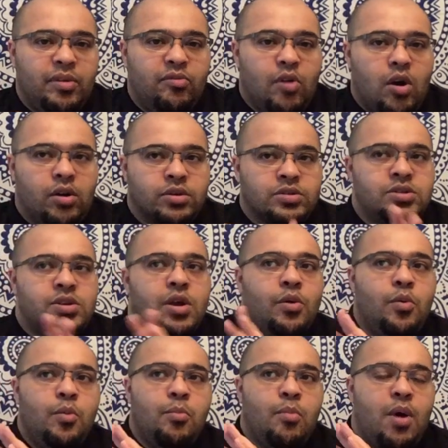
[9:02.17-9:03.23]
wrong.
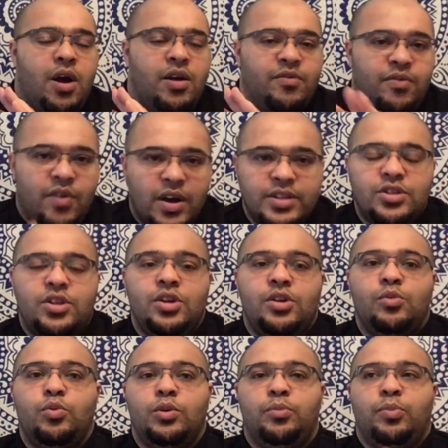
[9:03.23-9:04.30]
So my advice to you
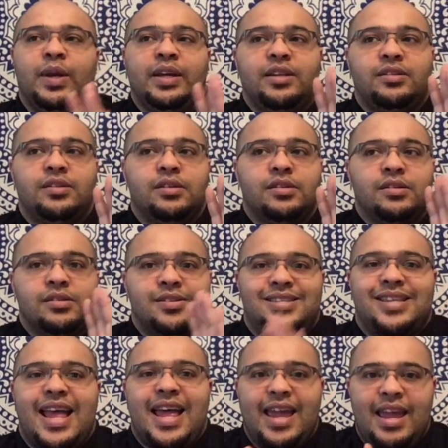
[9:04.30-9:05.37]
would be to
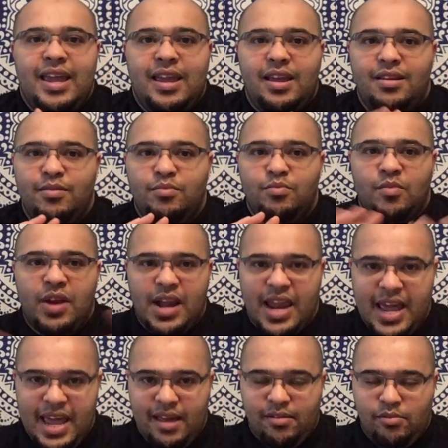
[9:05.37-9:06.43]
stay
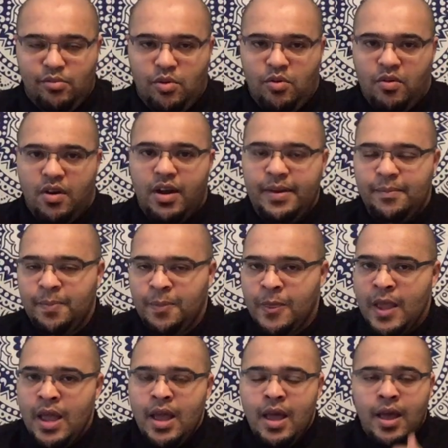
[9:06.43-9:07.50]
clear, all right?
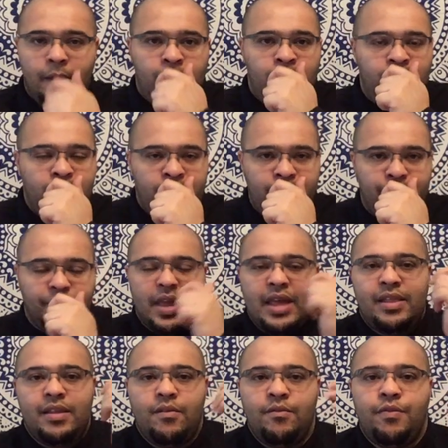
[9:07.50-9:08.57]

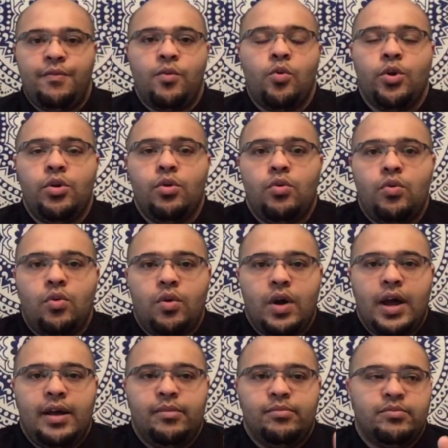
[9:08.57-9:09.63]
And then for your,
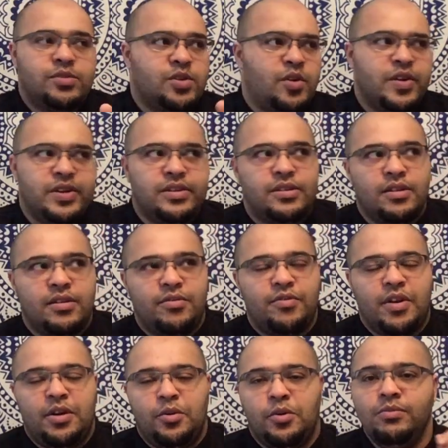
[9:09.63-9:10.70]
sorry, that's the
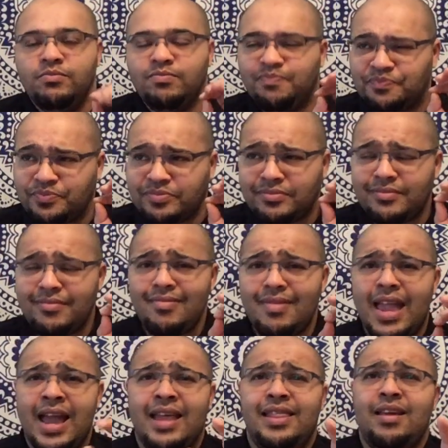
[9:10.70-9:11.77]
front door.
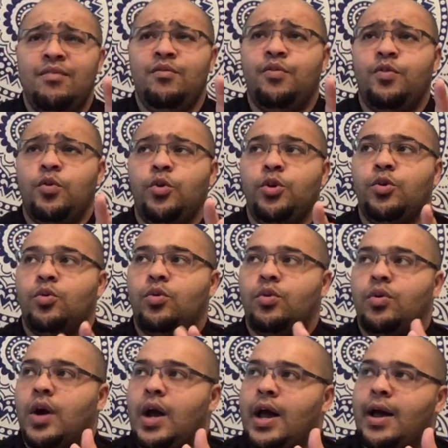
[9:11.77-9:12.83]
And then for
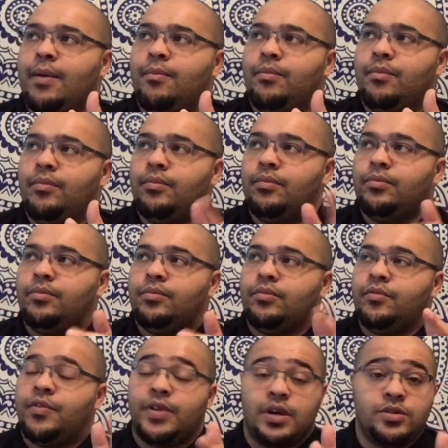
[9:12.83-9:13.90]
your,
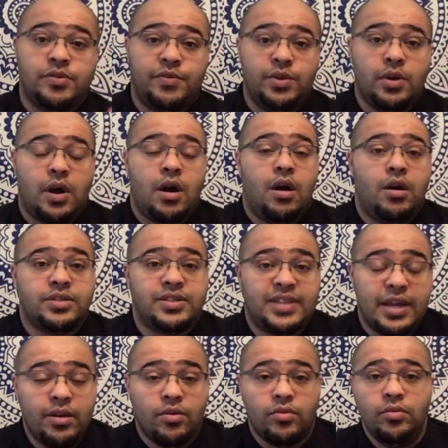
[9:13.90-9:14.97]
for those of you that are
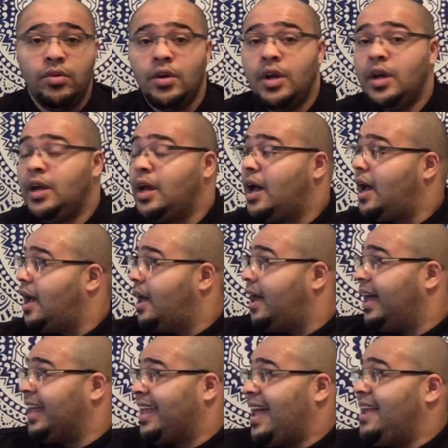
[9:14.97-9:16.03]
single,
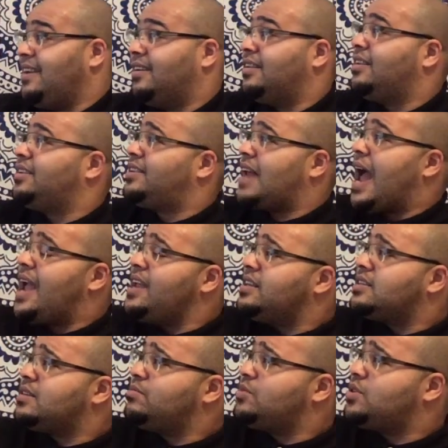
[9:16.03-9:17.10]
again, take some